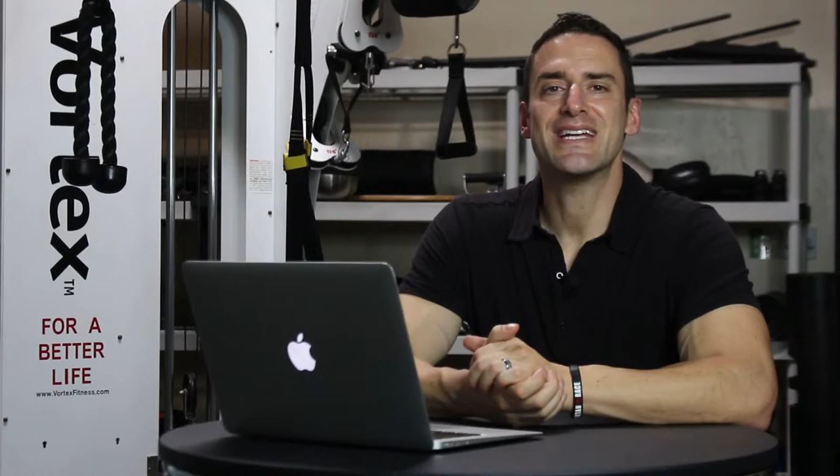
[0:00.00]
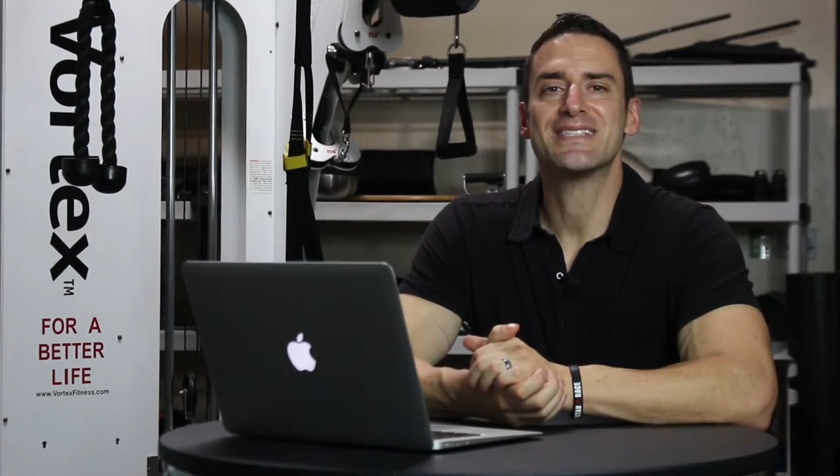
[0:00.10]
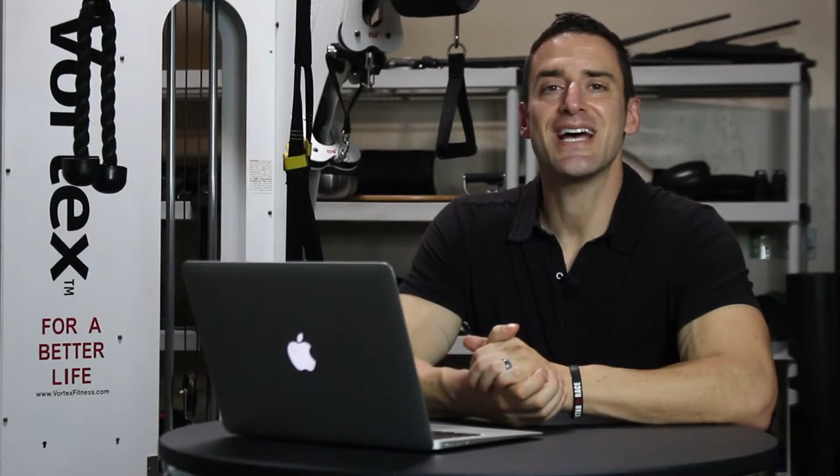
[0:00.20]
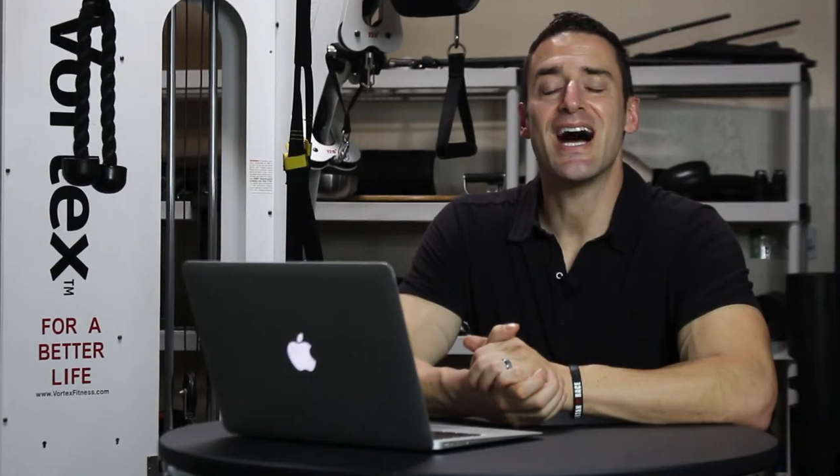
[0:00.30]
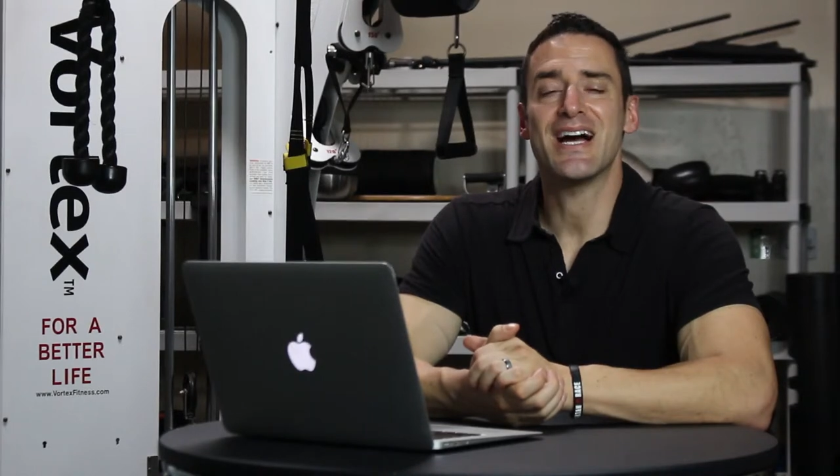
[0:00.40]

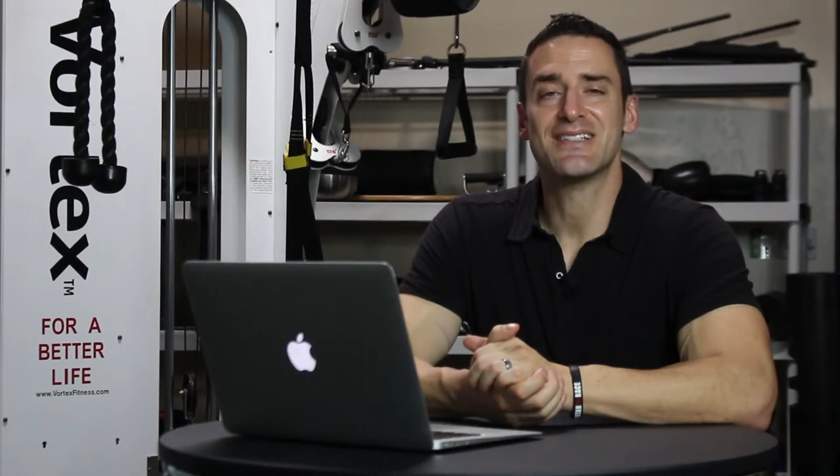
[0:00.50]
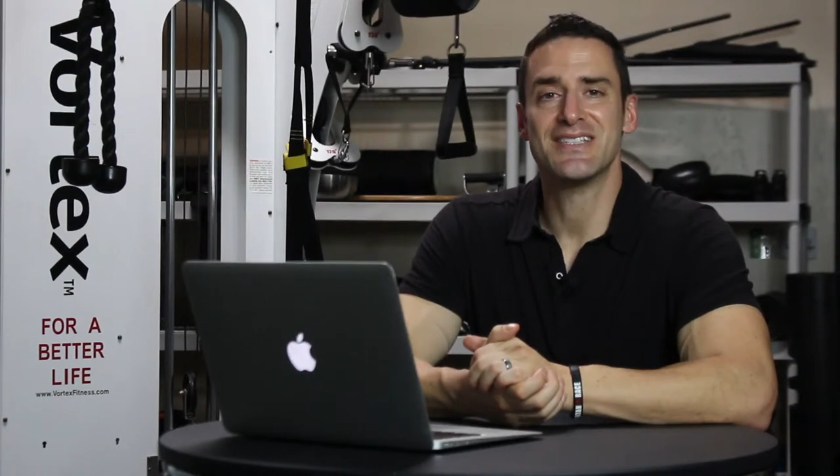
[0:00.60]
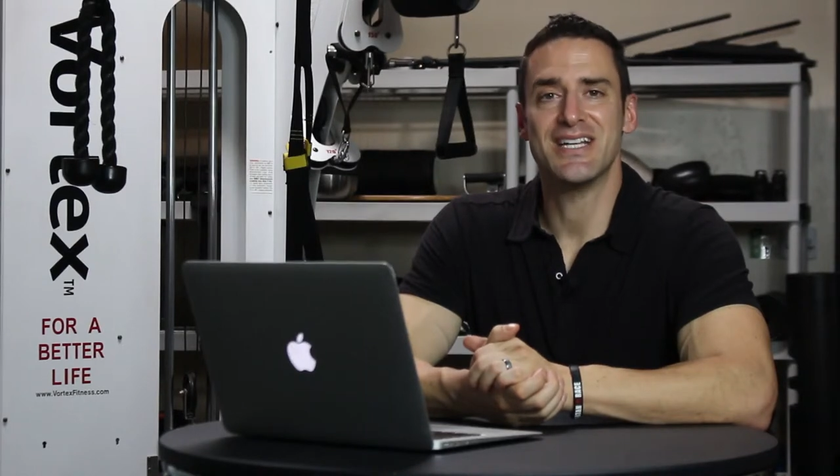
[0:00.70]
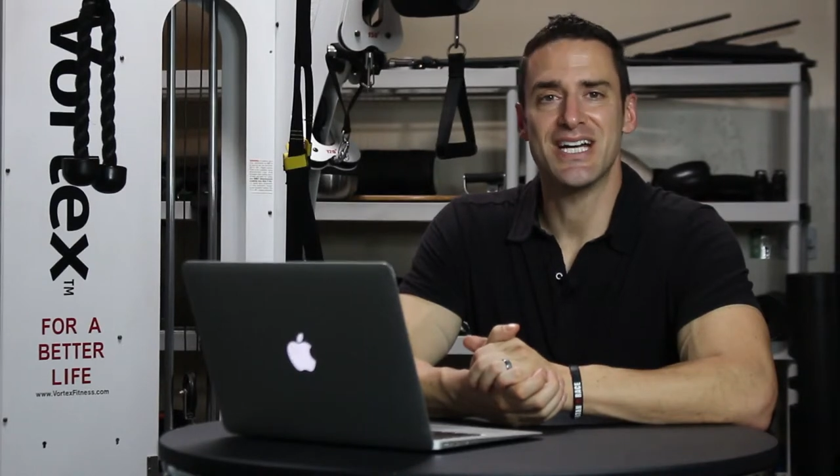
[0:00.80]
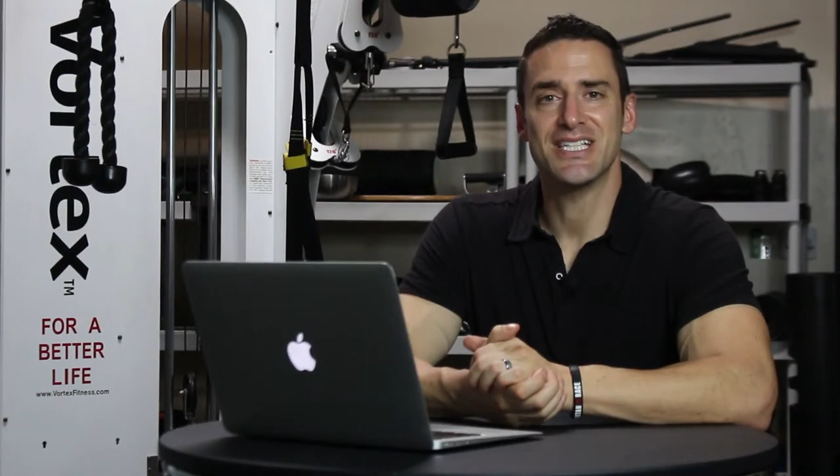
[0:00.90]
gets
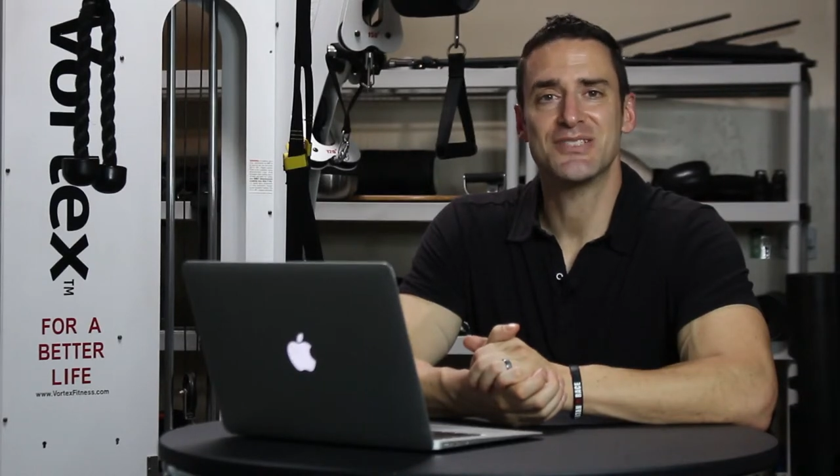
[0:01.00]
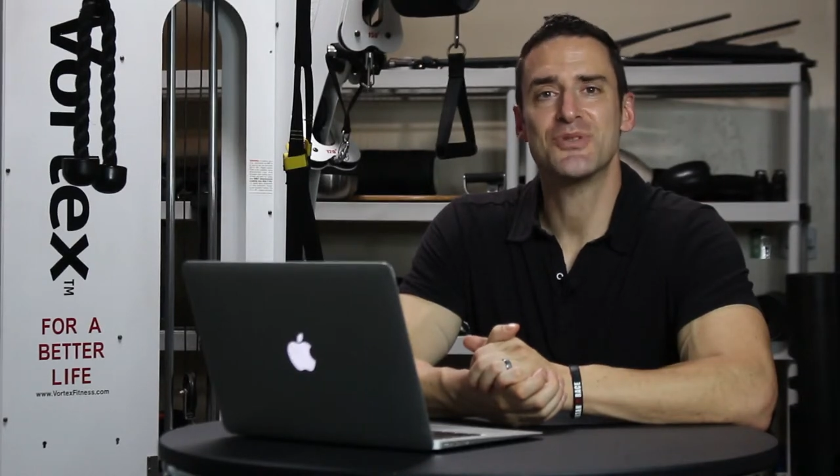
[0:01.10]
oxidized,